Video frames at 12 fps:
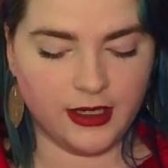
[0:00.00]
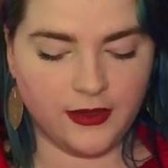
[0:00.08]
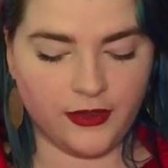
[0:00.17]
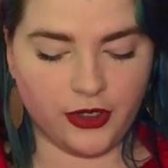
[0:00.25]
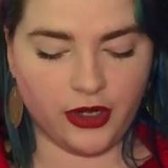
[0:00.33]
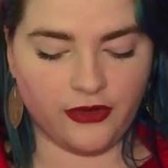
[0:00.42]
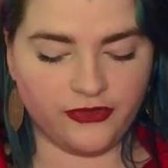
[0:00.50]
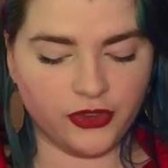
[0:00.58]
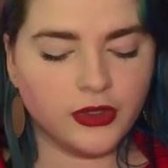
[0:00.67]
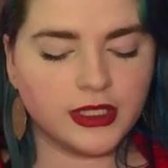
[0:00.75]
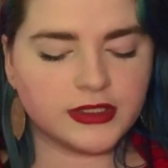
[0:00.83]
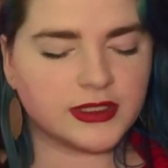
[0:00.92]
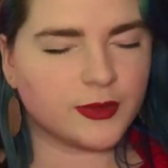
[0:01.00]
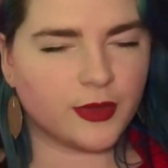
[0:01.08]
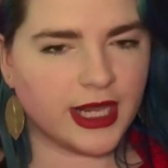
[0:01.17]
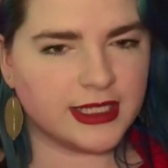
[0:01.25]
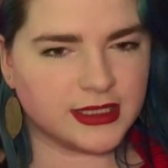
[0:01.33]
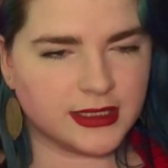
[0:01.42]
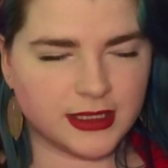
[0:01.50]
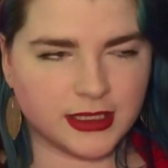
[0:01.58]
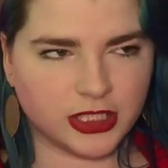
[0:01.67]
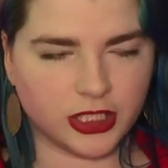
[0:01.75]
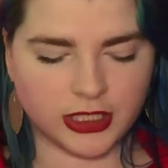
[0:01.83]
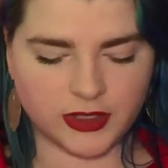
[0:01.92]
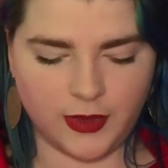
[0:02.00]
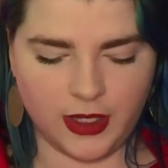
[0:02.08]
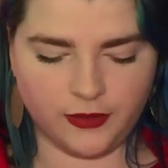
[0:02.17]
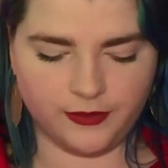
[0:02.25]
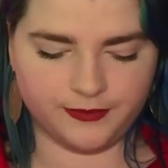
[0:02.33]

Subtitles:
There are a few little surprises this year as well."